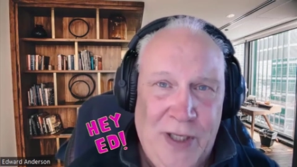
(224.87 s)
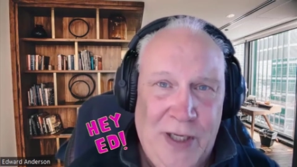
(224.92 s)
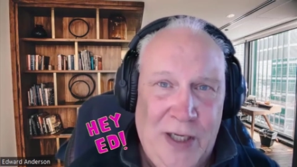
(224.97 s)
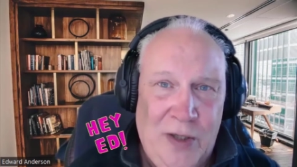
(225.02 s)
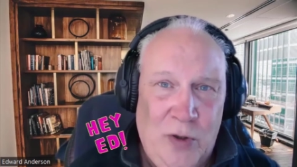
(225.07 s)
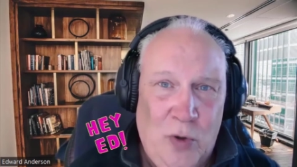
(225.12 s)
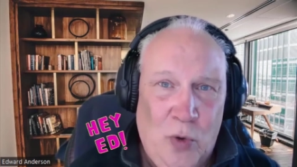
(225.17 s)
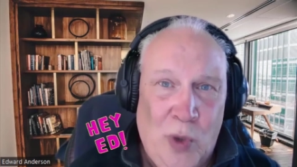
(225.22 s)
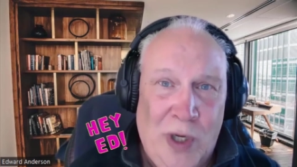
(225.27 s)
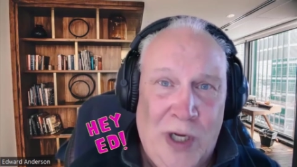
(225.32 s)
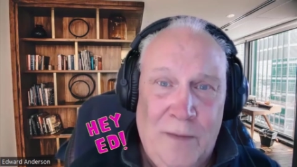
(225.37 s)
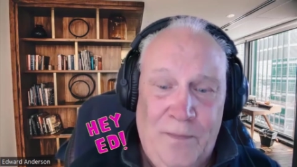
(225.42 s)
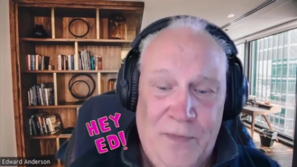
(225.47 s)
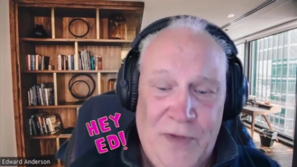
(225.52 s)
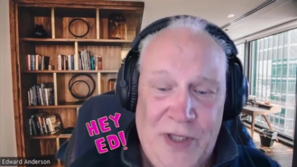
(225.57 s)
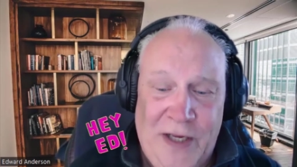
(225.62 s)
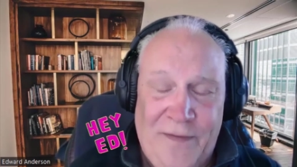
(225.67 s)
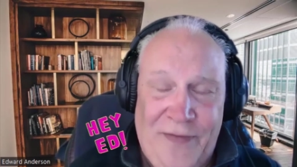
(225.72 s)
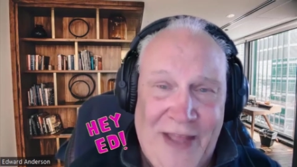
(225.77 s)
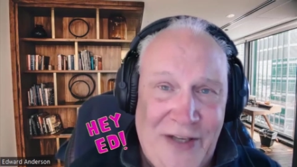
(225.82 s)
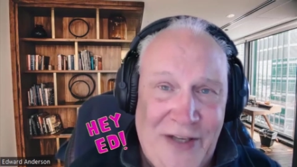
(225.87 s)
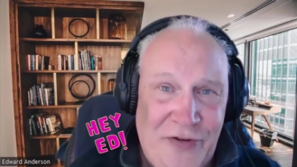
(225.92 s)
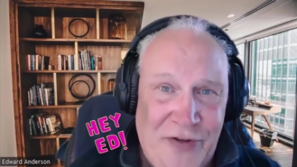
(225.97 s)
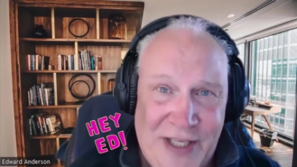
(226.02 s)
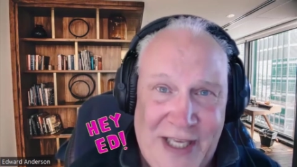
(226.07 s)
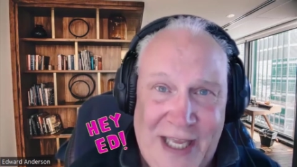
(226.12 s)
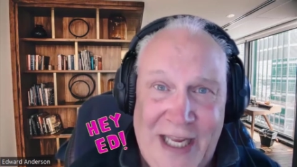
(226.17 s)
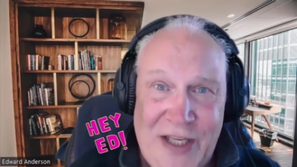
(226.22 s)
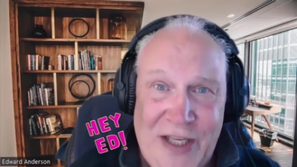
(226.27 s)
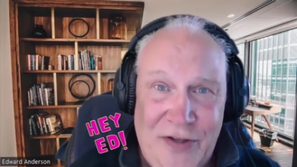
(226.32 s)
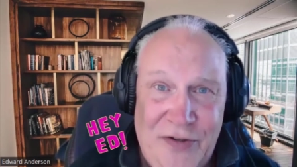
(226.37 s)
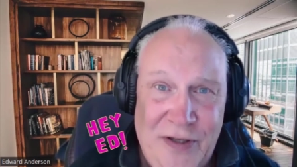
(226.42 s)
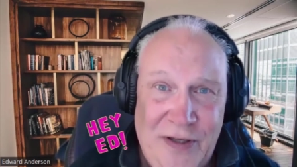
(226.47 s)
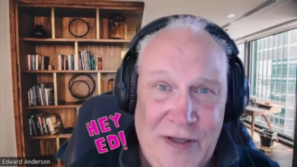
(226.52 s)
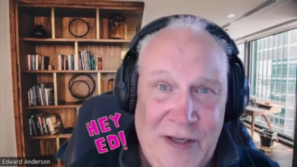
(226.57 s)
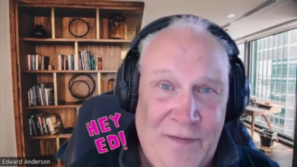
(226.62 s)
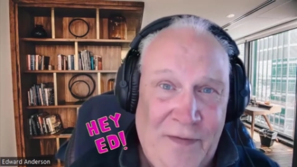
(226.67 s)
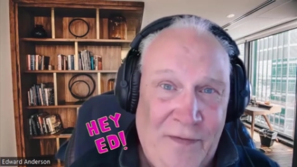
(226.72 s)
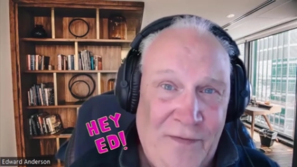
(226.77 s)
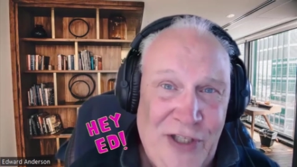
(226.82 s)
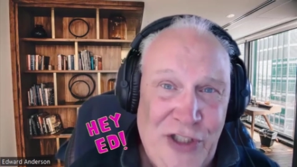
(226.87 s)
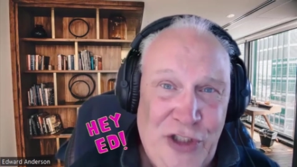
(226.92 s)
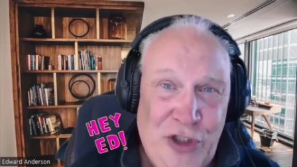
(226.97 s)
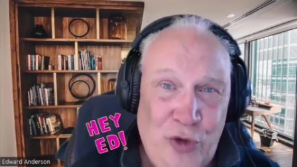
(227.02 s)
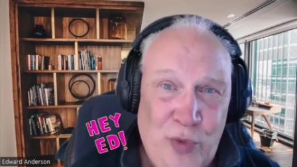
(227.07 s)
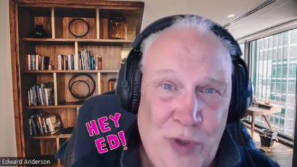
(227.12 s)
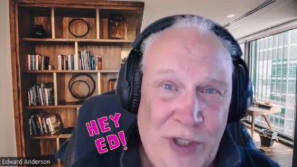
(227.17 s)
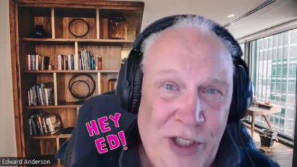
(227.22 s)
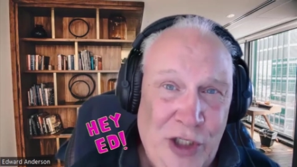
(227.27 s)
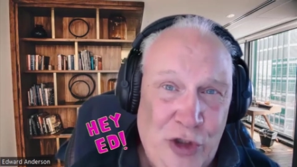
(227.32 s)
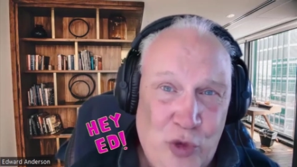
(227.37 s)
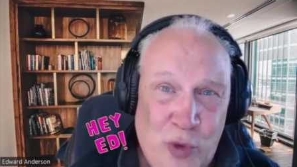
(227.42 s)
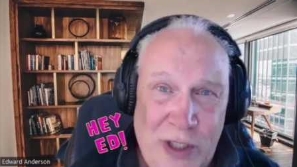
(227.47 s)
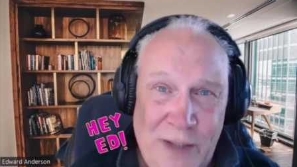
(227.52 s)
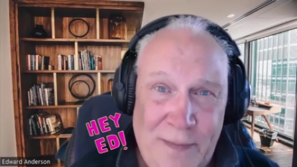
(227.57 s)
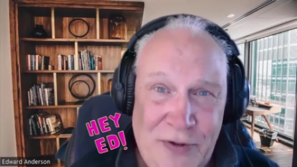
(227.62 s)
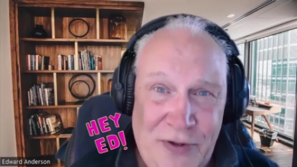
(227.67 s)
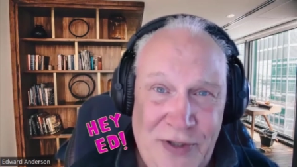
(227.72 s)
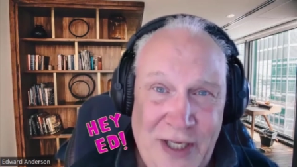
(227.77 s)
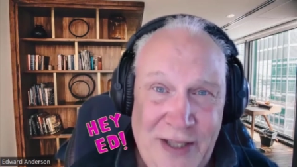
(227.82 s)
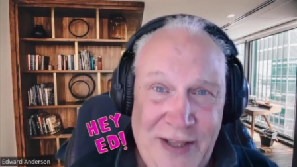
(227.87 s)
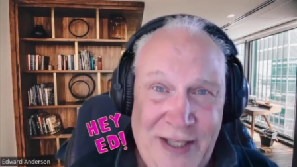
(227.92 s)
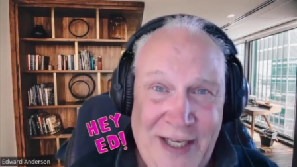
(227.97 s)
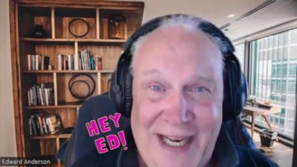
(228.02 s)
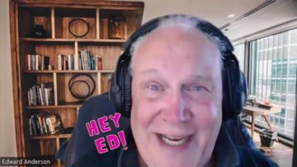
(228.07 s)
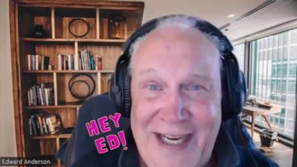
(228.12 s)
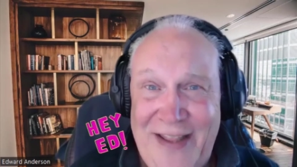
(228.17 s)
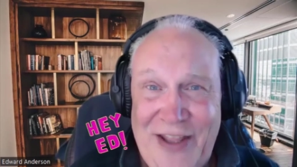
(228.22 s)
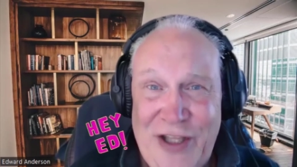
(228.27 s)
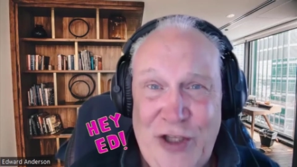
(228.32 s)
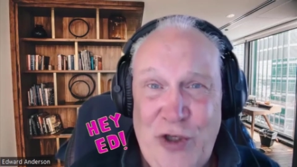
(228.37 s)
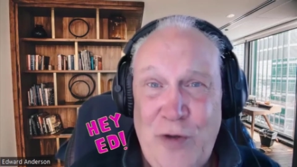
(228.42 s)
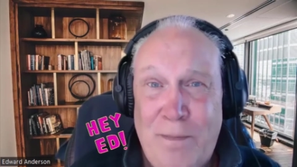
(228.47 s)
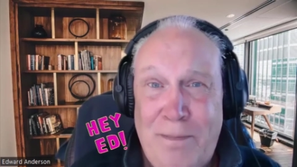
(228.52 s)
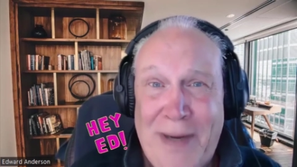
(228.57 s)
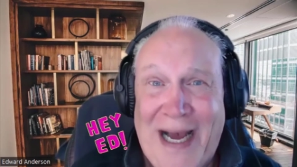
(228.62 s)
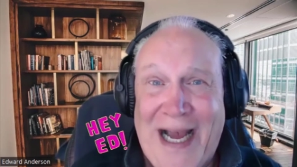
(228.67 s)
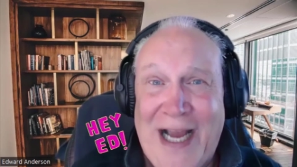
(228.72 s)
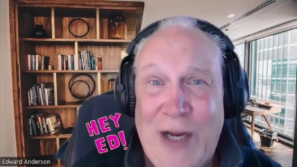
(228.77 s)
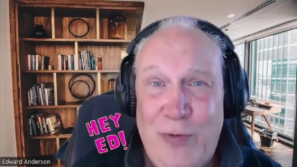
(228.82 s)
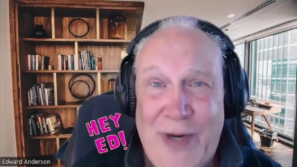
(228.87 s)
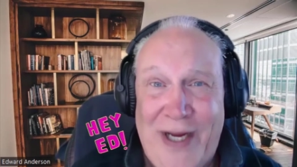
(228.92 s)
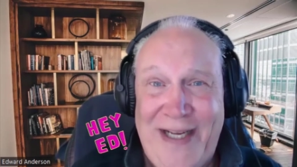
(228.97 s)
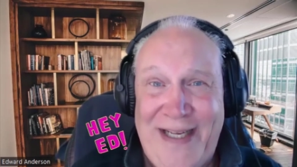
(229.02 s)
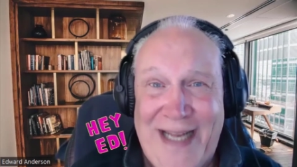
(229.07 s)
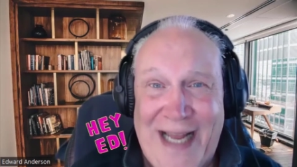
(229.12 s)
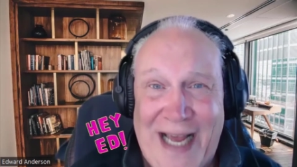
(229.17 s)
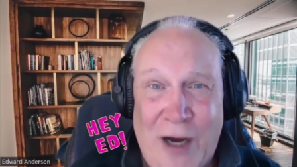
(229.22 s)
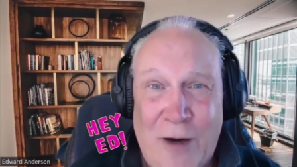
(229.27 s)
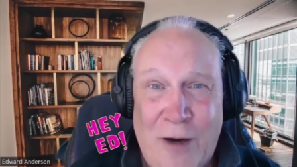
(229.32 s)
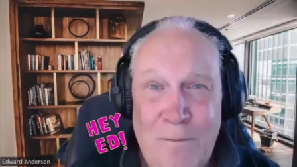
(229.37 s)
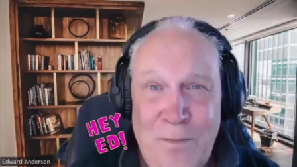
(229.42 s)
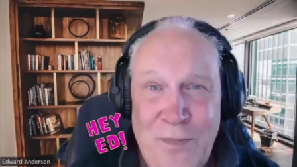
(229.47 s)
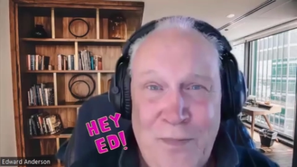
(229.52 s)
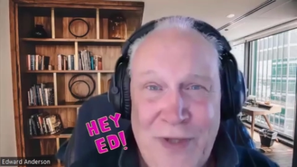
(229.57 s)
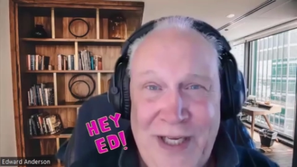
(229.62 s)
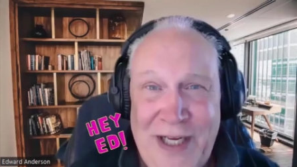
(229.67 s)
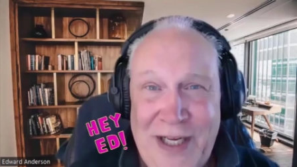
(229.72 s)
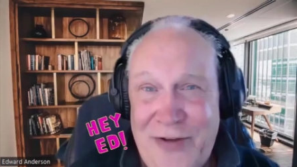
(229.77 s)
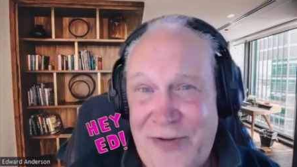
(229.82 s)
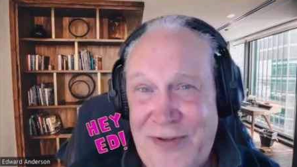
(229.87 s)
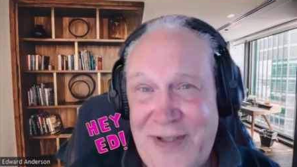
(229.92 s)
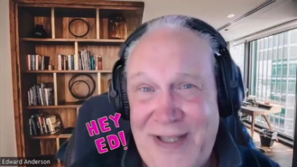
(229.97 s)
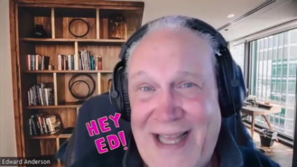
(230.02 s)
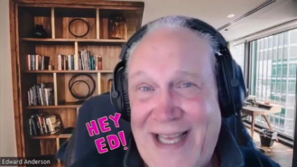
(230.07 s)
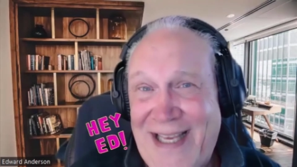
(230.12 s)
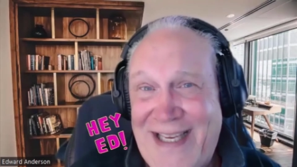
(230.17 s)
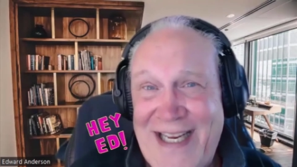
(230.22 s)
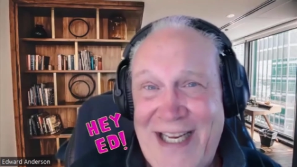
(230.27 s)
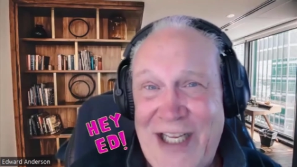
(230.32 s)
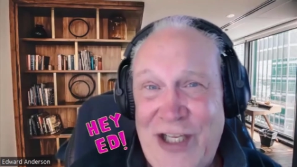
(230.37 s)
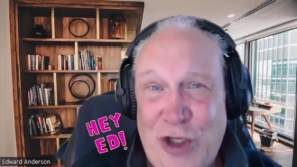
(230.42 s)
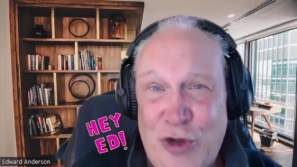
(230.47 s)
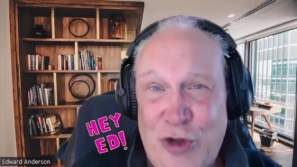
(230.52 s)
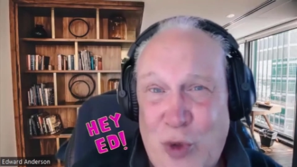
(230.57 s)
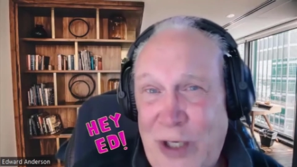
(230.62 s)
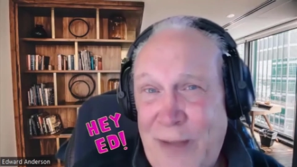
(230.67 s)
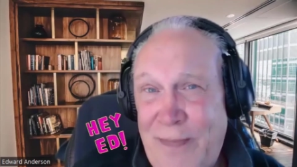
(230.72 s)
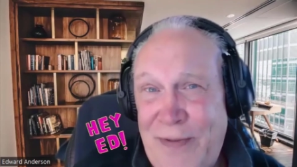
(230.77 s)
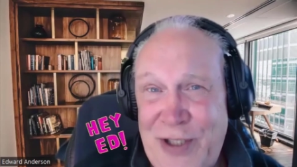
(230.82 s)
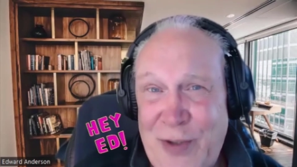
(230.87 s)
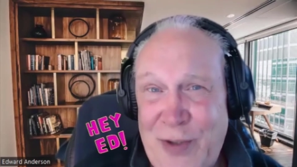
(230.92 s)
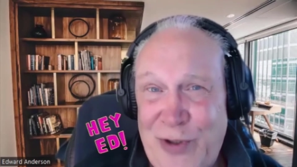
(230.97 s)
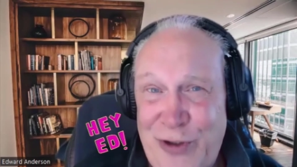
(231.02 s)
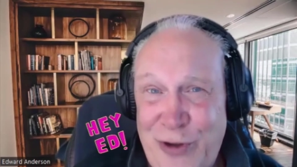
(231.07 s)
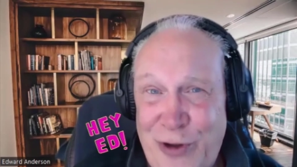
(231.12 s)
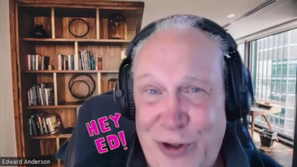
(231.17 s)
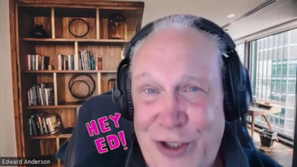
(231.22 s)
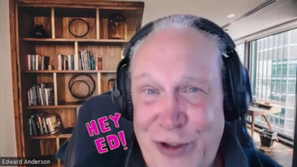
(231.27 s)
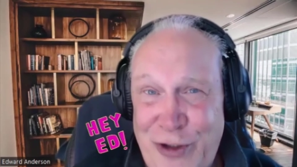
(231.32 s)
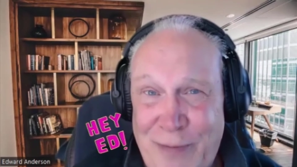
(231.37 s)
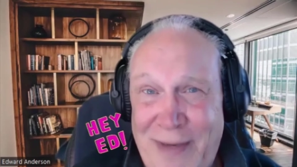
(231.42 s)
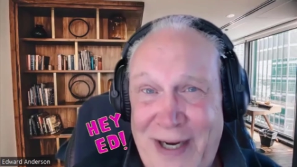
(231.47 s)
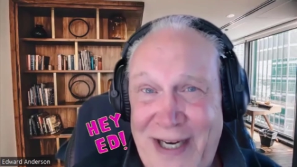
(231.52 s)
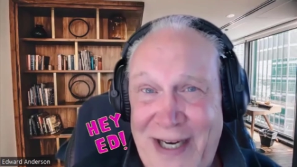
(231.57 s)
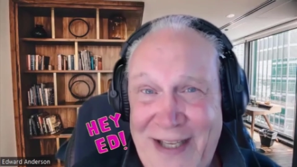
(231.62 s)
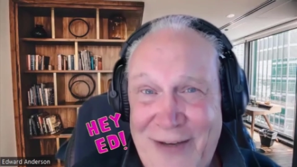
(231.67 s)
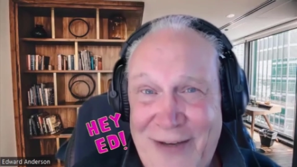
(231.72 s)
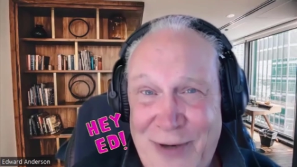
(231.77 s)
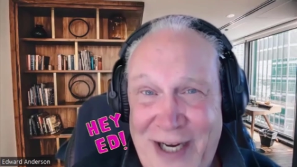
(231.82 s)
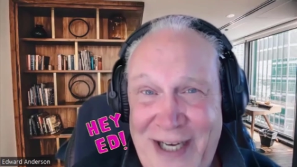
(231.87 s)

Uh, well, if that's the case, if inflation is running at 20%, then anything you buy right now is like getting a 20% return on your money,